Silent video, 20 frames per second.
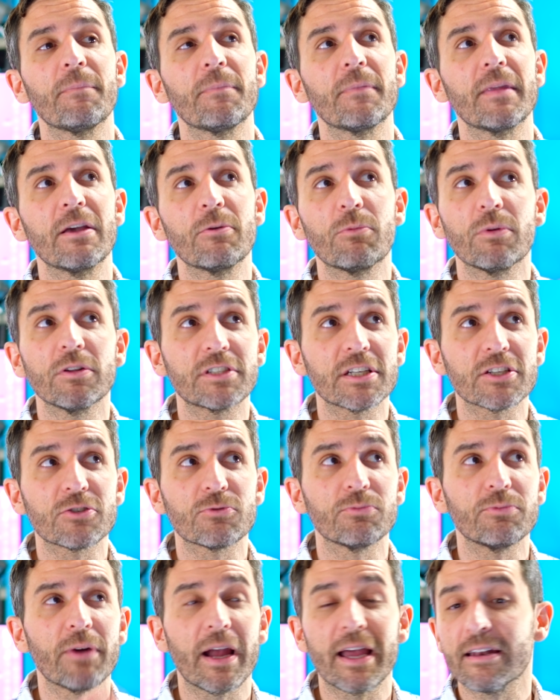it will just
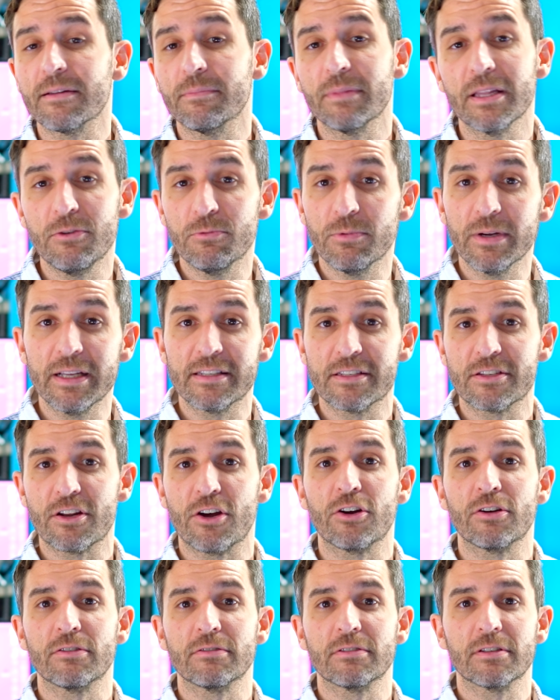randomly
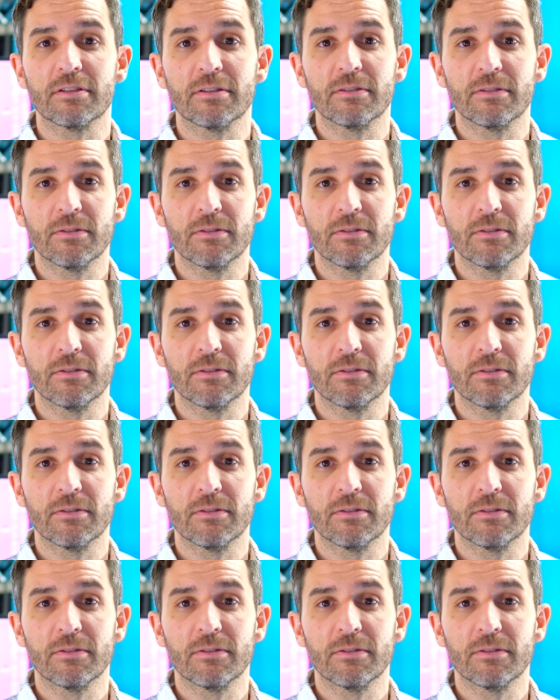restart